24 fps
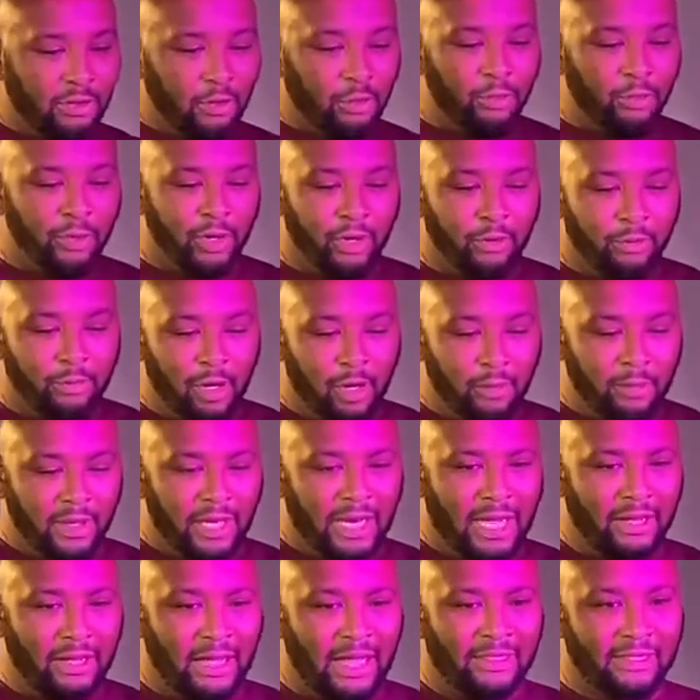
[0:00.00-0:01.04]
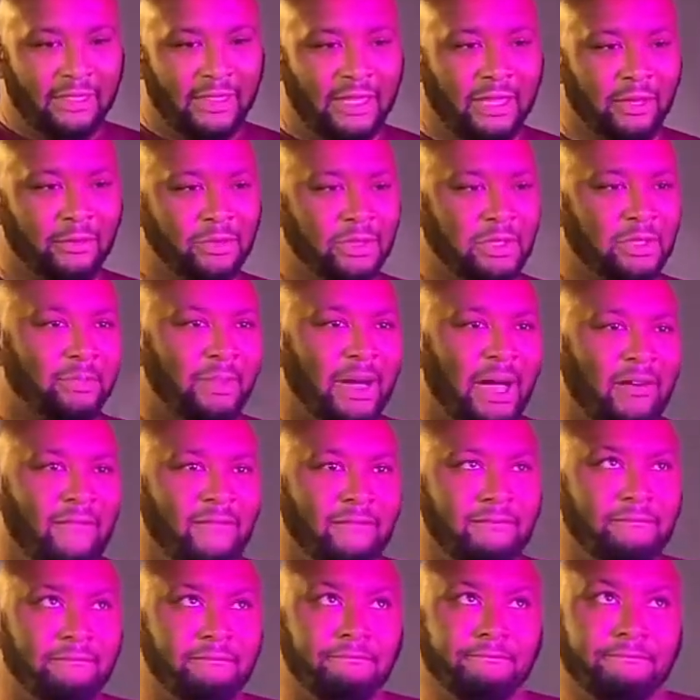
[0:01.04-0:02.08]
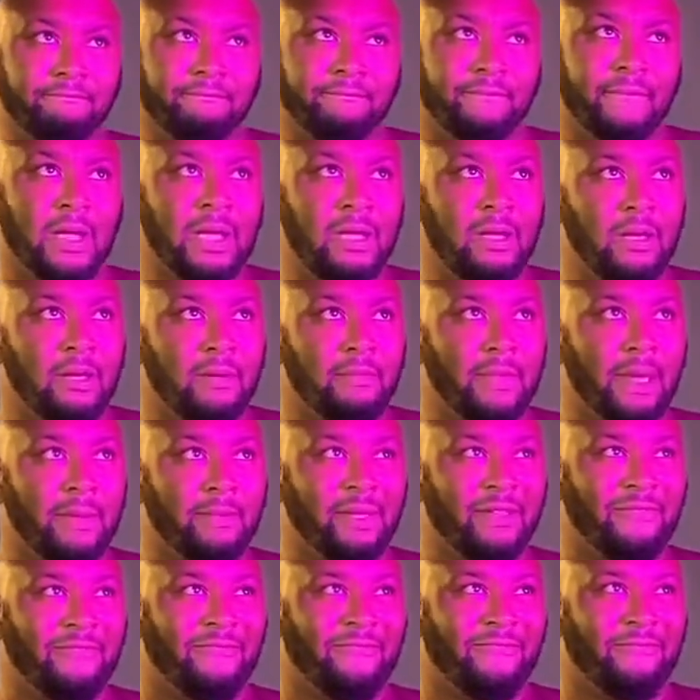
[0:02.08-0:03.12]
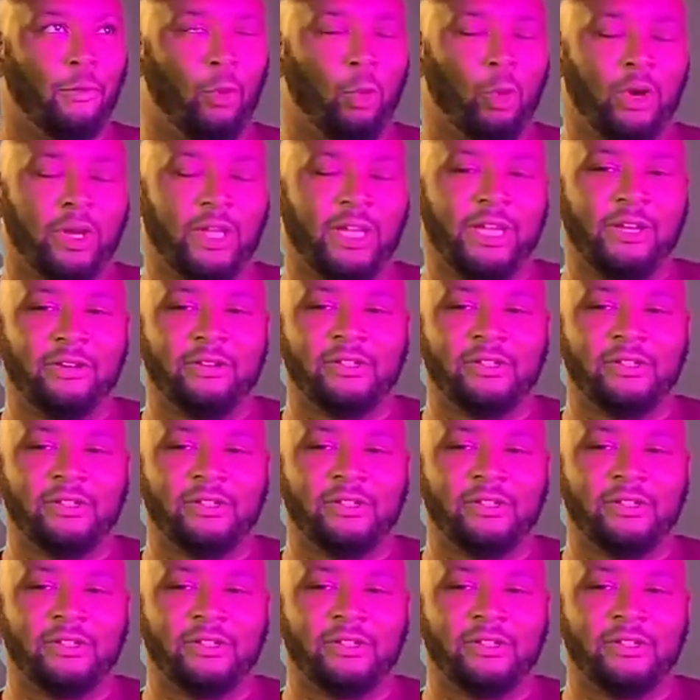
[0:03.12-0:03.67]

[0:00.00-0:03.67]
real moment. I think it was about maybe 4 years